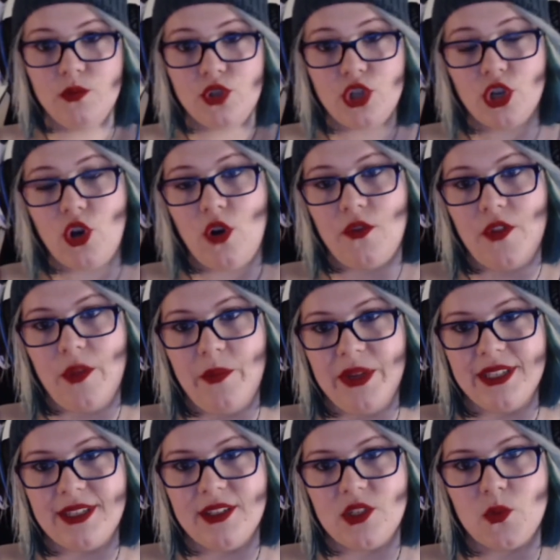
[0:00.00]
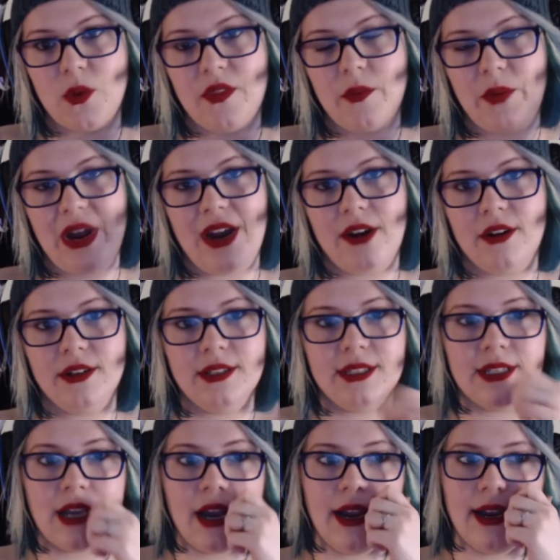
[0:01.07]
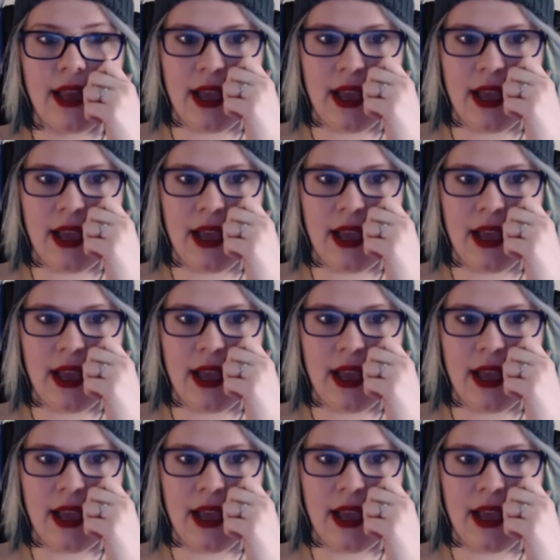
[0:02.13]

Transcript: took over the business when the parents died.